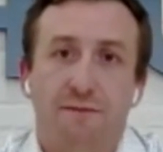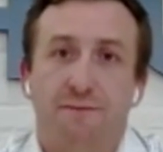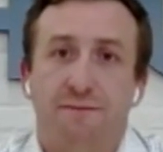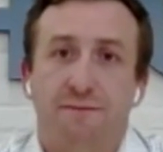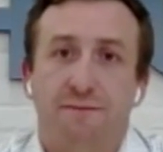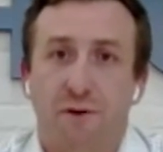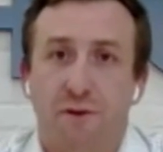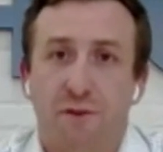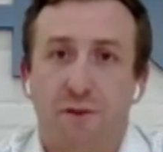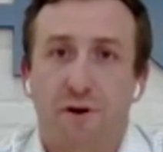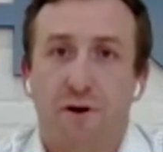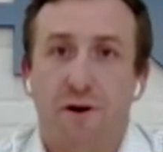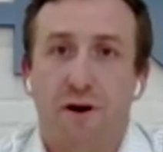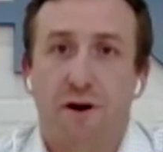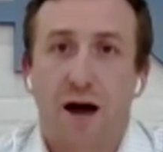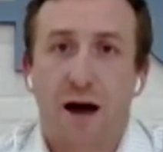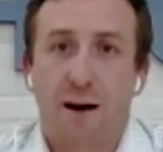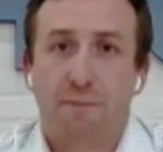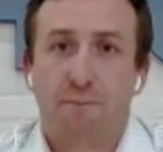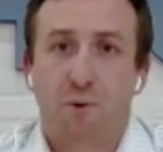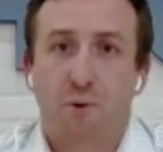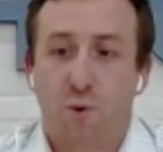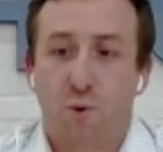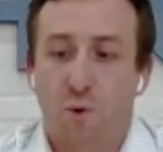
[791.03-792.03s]
further
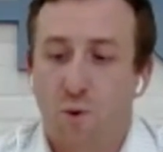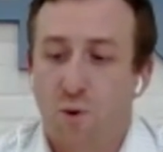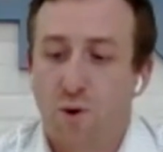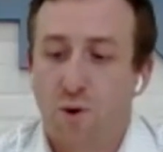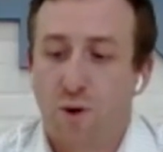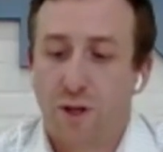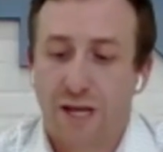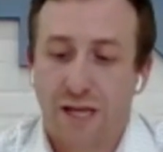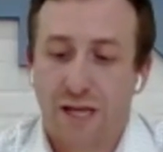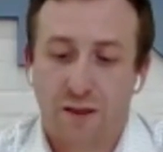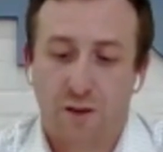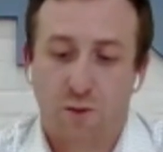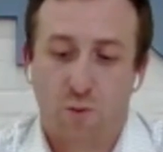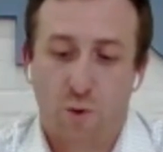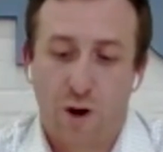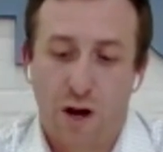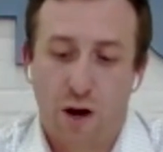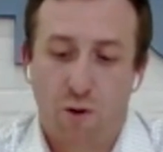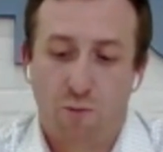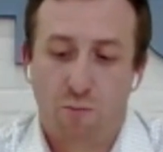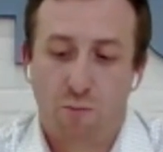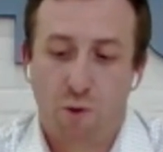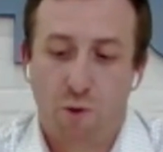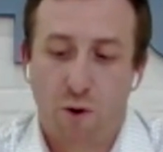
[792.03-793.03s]
uphole in the
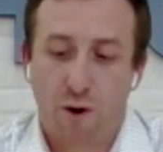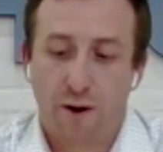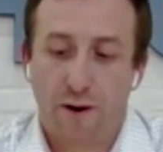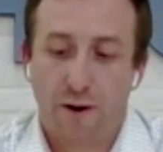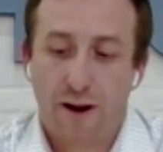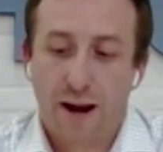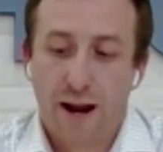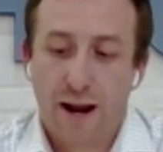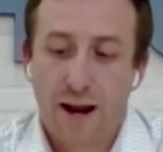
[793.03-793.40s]
wellbore.